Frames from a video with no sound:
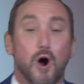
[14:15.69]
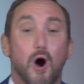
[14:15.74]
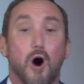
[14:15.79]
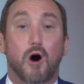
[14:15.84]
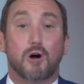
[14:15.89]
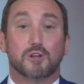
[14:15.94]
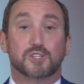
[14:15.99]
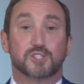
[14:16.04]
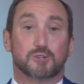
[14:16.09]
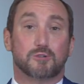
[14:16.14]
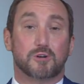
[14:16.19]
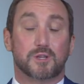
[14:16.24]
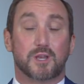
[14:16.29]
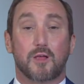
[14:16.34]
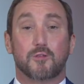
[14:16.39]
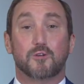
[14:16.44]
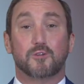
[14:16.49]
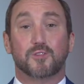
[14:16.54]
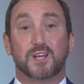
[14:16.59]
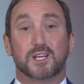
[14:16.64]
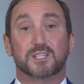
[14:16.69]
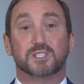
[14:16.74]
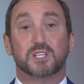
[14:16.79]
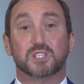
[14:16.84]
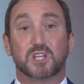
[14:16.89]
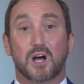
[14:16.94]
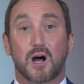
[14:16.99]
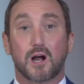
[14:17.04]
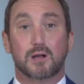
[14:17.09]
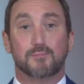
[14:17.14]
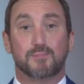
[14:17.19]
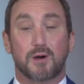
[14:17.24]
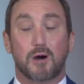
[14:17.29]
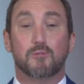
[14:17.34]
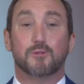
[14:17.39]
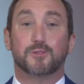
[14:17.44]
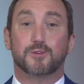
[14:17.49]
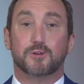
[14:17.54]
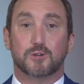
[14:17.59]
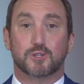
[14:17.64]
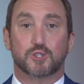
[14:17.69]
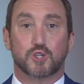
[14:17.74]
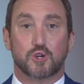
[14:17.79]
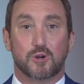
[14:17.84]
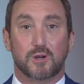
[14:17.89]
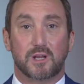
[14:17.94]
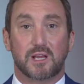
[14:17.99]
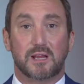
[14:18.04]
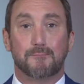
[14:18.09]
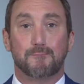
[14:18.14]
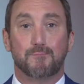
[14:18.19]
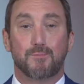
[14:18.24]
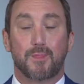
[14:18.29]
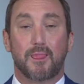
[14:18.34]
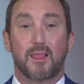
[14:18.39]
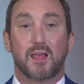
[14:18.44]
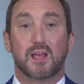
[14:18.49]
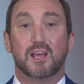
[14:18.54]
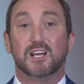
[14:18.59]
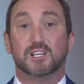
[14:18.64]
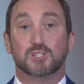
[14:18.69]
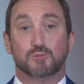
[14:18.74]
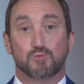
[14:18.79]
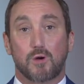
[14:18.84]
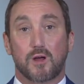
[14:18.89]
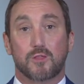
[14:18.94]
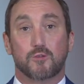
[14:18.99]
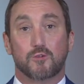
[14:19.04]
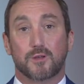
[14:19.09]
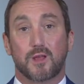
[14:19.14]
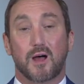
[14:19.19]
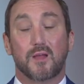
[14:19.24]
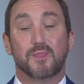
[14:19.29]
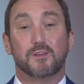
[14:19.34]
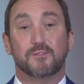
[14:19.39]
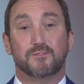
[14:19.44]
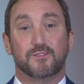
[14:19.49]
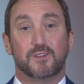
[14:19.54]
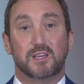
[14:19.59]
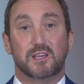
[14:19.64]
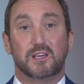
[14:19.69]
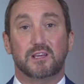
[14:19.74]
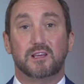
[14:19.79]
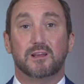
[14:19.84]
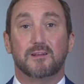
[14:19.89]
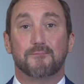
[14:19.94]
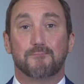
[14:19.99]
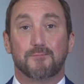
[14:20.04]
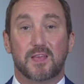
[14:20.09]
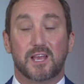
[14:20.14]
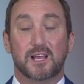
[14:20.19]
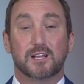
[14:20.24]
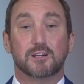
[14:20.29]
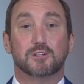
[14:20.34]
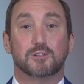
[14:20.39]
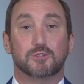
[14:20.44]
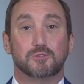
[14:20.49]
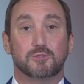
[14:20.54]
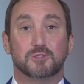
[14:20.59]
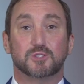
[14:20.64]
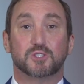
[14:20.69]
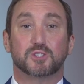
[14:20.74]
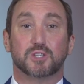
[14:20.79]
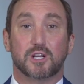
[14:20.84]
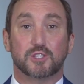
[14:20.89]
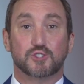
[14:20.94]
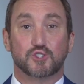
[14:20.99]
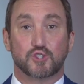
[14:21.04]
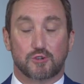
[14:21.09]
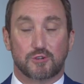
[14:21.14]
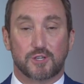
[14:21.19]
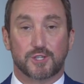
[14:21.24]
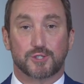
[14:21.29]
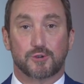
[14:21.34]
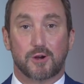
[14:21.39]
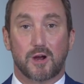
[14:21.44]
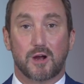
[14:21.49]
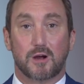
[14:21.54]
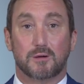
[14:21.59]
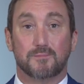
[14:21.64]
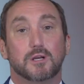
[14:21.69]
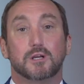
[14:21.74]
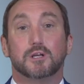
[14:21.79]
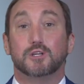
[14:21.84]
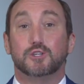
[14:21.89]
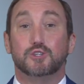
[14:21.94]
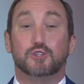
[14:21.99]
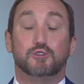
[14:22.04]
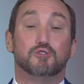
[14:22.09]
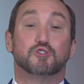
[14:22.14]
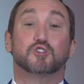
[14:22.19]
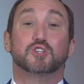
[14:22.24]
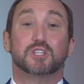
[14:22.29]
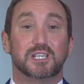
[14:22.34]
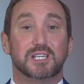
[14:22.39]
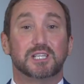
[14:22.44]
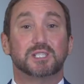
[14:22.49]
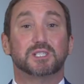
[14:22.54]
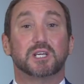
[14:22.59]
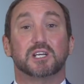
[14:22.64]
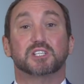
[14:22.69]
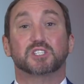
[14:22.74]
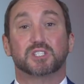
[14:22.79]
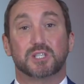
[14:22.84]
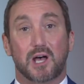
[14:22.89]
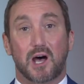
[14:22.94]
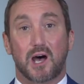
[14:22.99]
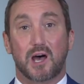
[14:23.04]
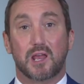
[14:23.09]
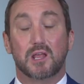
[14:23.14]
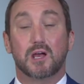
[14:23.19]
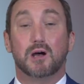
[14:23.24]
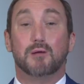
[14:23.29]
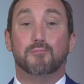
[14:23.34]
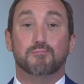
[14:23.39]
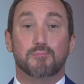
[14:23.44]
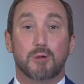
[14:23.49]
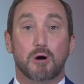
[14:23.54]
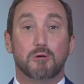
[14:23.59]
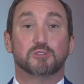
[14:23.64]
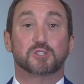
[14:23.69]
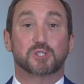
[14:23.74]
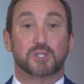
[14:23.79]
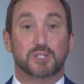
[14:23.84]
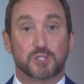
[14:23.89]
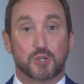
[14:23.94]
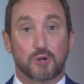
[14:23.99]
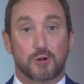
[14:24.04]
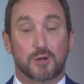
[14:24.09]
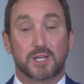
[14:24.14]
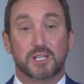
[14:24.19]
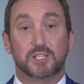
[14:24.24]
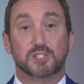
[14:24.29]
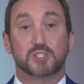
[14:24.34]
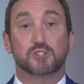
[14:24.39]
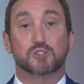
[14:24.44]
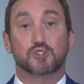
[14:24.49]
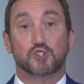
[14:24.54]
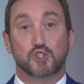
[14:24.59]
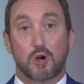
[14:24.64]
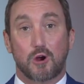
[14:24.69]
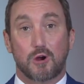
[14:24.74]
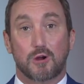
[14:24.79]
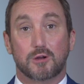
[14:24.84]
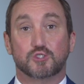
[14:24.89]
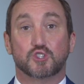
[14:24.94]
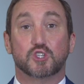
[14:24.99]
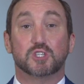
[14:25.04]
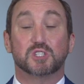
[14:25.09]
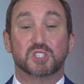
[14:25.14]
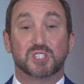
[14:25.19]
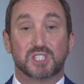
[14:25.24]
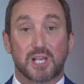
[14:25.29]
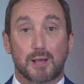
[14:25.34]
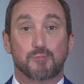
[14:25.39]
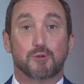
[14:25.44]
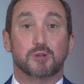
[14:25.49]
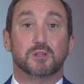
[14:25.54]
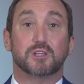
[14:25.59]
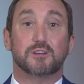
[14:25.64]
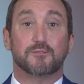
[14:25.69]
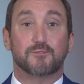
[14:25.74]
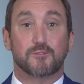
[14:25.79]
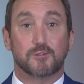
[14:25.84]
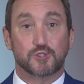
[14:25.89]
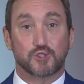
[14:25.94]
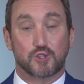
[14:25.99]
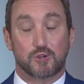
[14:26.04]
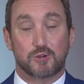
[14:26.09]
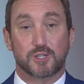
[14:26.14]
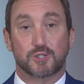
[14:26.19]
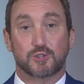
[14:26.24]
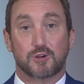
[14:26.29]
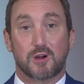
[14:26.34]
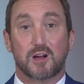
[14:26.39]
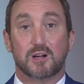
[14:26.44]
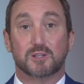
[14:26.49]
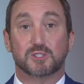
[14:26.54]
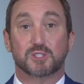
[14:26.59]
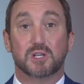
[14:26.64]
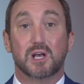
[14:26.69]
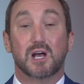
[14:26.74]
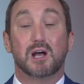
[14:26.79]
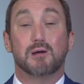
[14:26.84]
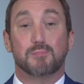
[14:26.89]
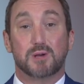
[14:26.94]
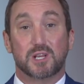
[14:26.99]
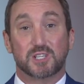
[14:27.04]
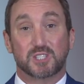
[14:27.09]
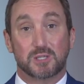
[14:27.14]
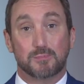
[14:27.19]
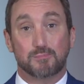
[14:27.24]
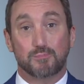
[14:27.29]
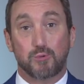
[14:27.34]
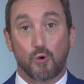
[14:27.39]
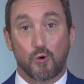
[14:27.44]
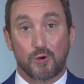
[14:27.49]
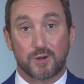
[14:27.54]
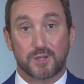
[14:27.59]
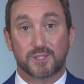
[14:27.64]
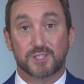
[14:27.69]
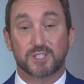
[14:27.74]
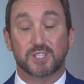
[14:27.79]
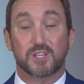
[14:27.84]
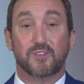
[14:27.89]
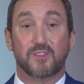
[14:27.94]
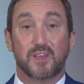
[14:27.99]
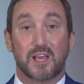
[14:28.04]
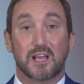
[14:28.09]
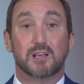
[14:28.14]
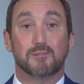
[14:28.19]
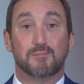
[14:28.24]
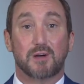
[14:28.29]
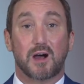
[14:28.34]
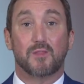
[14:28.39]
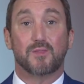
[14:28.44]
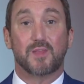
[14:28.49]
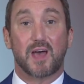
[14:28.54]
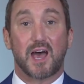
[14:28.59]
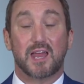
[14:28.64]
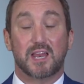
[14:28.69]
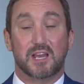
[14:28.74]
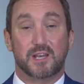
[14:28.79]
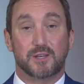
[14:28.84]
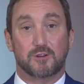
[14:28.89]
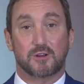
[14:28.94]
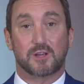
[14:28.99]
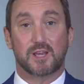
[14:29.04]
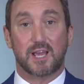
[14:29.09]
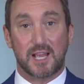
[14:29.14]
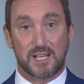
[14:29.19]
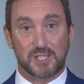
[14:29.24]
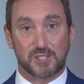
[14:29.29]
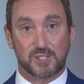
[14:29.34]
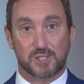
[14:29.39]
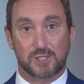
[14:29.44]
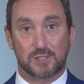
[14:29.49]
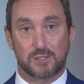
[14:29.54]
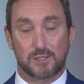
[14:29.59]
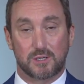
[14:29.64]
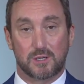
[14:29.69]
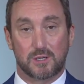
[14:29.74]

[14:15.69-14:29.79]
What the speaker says: Also, another thing to talk about with your attorney is whether or not the fee includes a jury trial. Usually it does not. Most attorneys charge separately for jury trials, but it's important to think about that in your case.